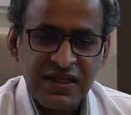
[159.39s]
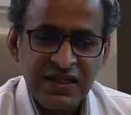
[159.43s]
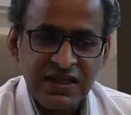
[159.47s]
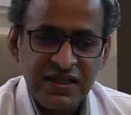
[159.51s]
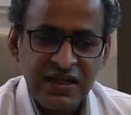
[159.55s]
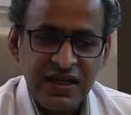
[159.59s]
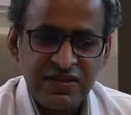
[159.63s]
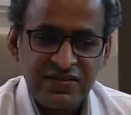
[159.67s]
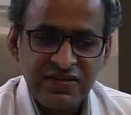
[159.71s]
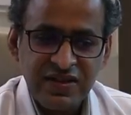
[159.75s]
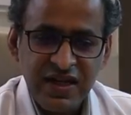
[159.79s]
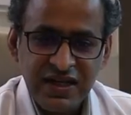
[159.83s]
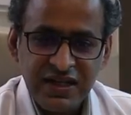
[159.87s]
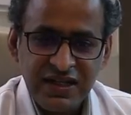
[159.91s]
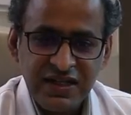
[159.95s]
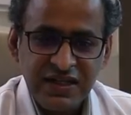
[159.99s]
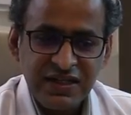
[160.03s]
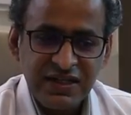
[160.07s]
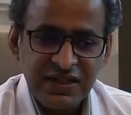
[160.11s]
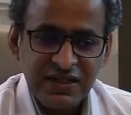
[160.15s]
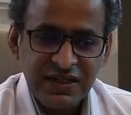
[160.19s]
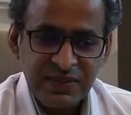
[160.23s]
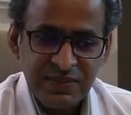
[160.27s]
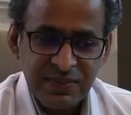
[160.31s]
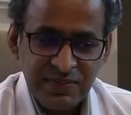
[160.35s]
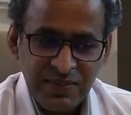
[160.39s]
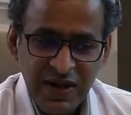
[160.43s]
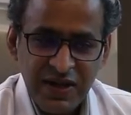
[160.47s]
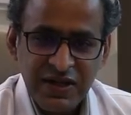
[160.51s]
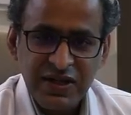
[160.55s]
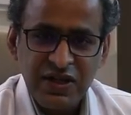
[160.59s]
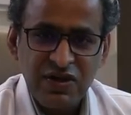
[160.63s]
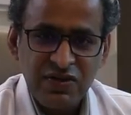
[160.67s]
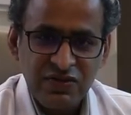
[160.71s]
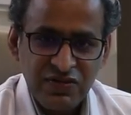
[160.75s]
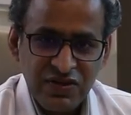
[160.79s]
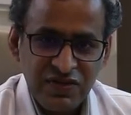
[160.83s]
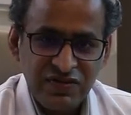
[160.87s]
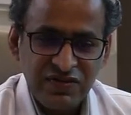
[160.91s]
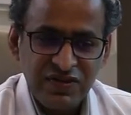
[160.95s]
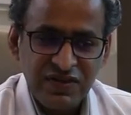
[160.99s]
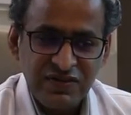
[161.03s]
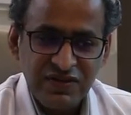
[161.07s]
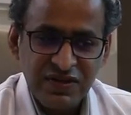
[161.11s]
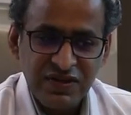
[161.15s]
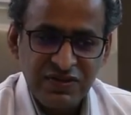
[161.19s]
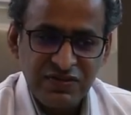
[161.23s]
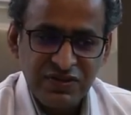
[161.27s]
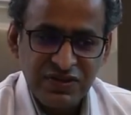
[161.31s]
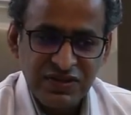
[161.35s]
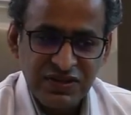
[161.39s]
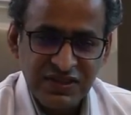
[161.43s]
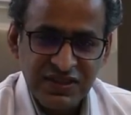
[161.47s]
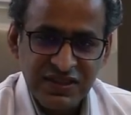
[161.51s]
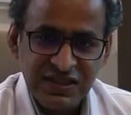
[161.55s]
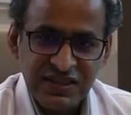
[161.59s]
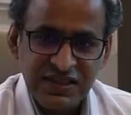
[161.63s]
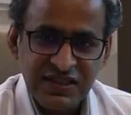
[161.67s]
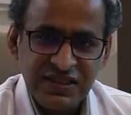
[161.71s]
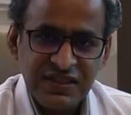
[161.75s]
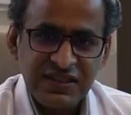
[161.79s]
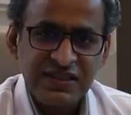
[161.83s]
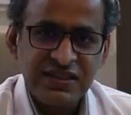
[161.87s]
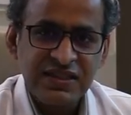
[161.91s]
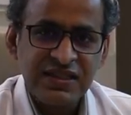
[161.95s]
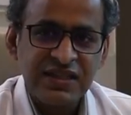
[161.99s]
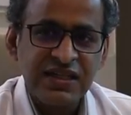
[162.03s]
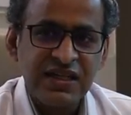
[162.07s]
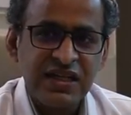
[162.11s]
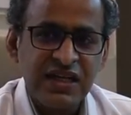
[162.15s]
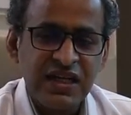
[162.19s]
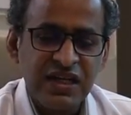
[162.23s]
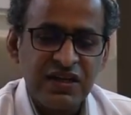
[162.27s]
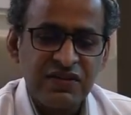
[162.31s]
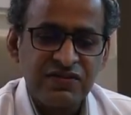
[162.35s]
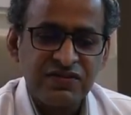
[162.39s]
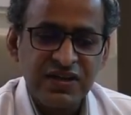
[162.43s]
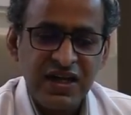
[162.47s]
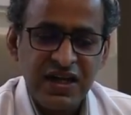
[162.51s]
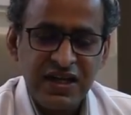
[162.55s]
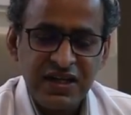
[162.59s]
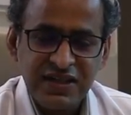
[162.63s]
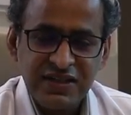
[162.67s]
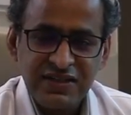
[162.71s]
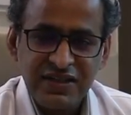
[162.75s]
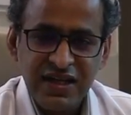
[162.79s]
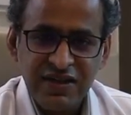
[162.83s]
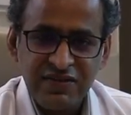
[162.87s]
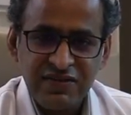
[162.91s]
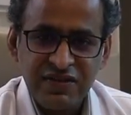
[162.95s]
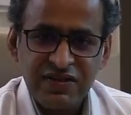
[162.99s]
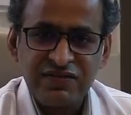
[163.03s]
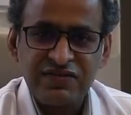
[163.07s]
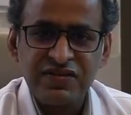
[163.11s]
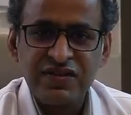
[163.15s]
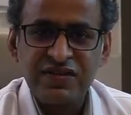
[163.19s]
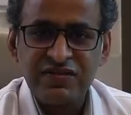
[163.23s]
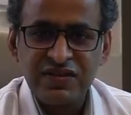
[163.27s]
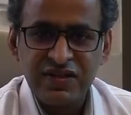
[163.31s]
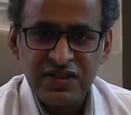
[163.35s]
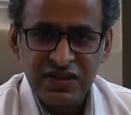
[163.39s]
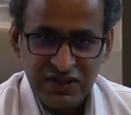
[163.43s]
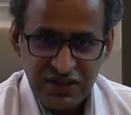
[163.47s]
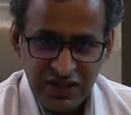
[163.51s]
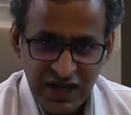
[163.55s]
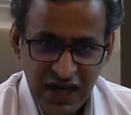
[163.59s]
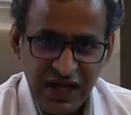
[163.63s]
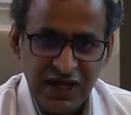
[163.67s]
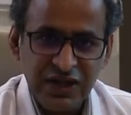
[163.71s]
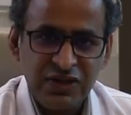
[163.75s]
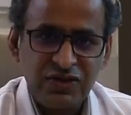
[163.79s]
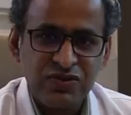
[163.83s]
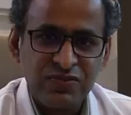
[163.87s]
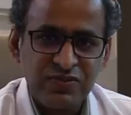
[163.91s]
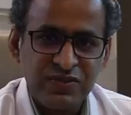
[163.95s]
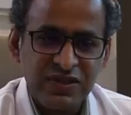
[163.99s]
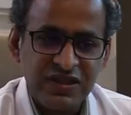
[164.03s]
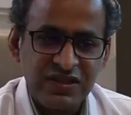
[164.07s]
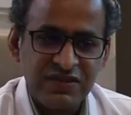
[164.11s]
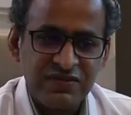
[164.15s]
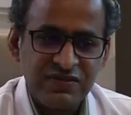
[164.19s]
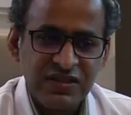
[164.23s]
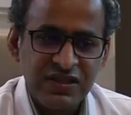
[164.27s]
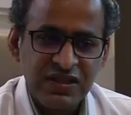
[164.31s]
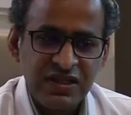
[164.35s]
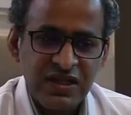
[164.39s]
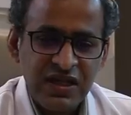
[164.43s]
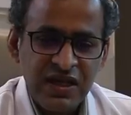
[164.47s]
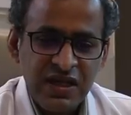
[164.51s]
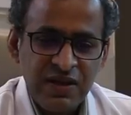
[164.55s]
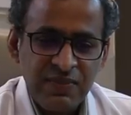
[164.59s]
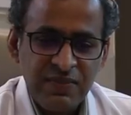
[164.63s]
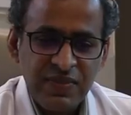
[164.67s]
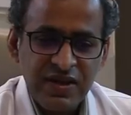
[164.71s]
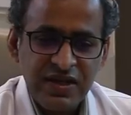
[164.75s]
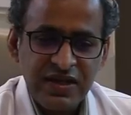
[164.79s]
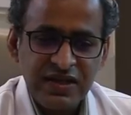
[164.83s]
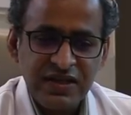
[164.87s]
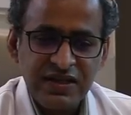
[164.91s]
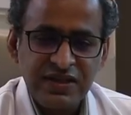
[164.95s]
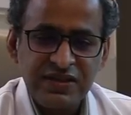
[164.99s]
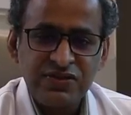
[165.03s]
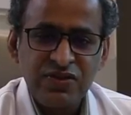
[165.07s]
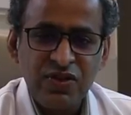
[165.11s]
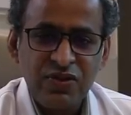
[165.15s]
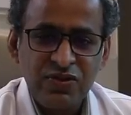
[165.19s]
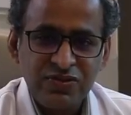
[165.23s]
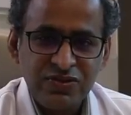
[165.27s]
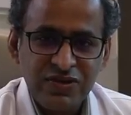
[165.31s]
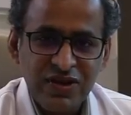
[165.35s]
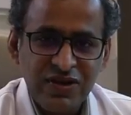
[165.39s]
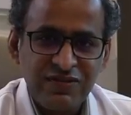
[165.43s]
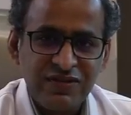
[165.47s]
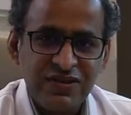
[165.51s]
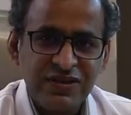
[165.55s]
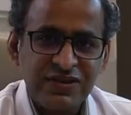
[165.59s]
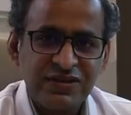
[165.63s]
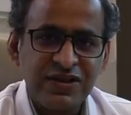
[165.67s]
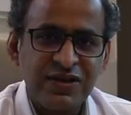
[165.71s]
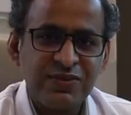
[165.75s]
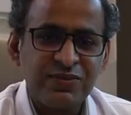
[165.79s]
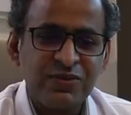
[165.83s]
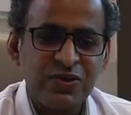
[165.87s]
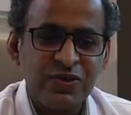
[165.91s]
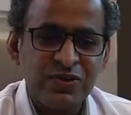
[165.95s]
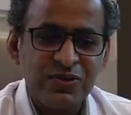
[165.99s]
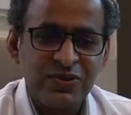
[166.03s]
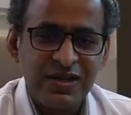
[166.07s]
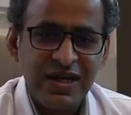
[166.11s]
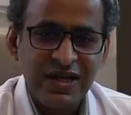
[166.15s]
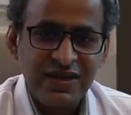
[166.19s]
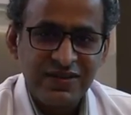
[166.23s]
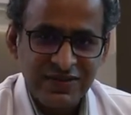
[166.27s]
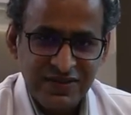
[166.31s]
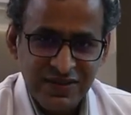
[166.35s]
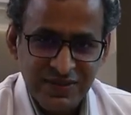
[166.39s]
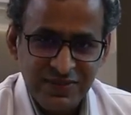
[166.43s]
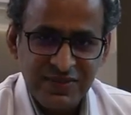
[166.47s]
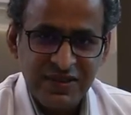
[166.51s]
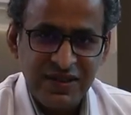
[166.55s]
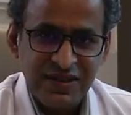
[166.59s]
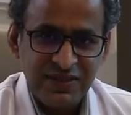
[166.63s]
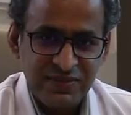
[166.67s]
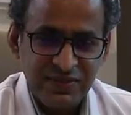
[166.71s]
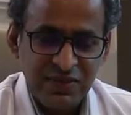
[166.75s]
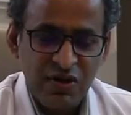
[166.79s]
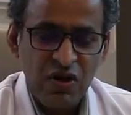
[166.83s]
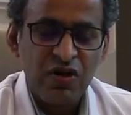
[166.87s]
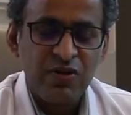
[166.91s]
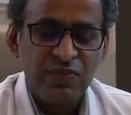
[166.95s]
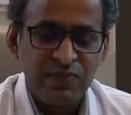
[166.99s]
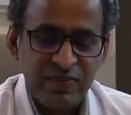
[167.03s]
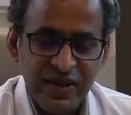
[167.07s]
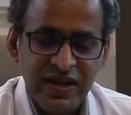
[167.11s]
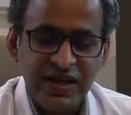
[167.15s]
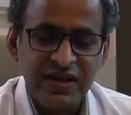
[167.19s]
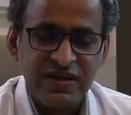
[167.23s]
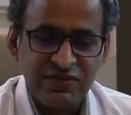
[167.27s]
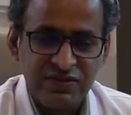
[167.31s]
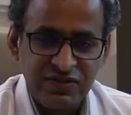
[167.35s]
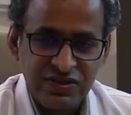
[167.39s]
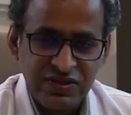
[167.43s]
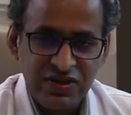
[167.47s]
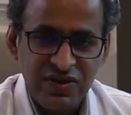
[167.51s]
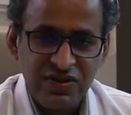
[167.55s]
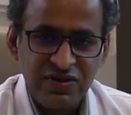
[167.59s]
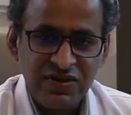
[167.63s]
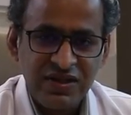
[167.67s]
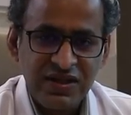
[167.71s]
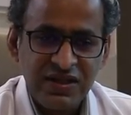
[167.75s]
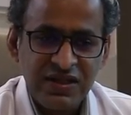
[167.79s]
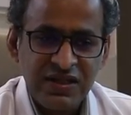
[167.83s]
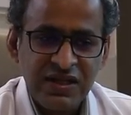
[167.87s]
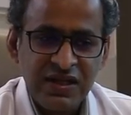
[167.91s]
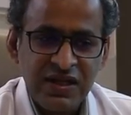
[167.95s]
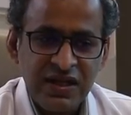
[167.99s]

The second pattern of the fever we see is, if child is having fever high to begin with, but he is also having some localized symptom or pain, we call it.